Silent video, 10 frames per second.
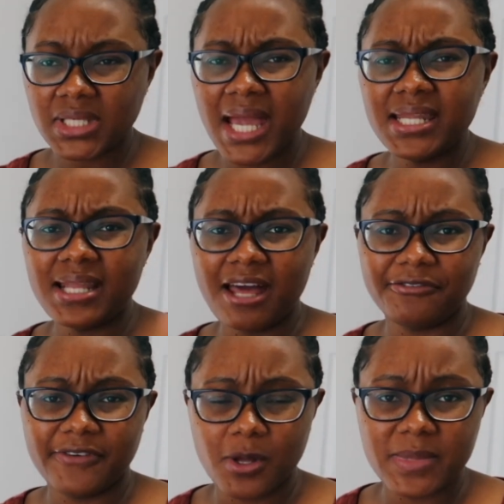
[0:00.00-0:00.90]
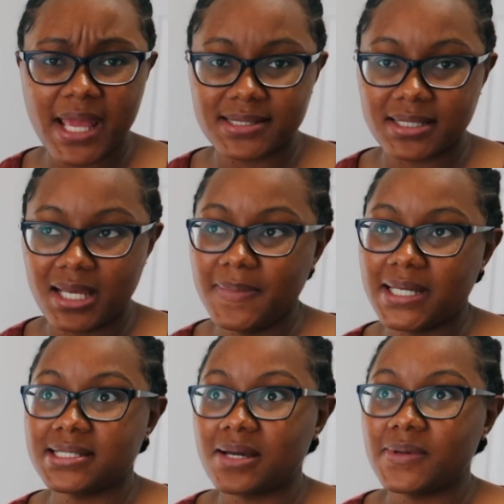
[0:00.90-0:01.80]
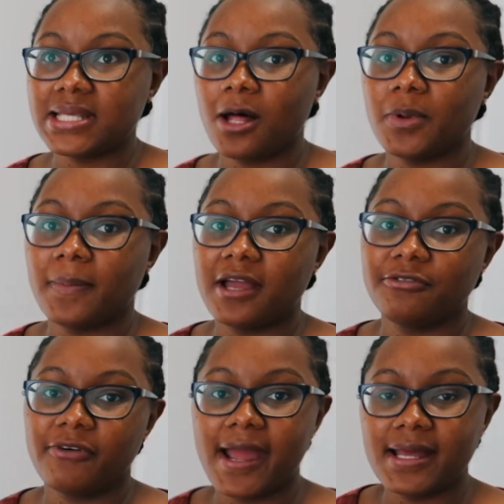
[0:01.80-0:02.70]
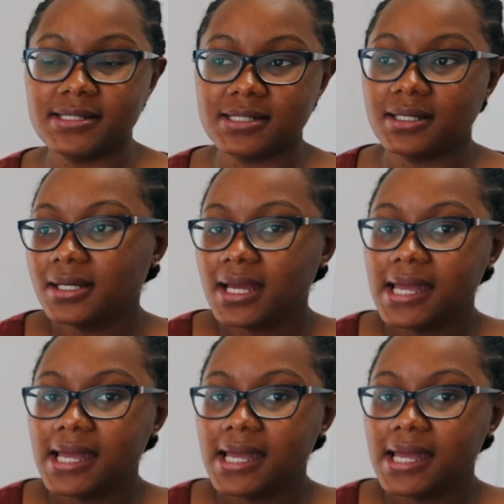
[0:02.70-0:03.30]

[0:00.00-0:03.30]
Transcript: I did not film yesterday because I was helping my friend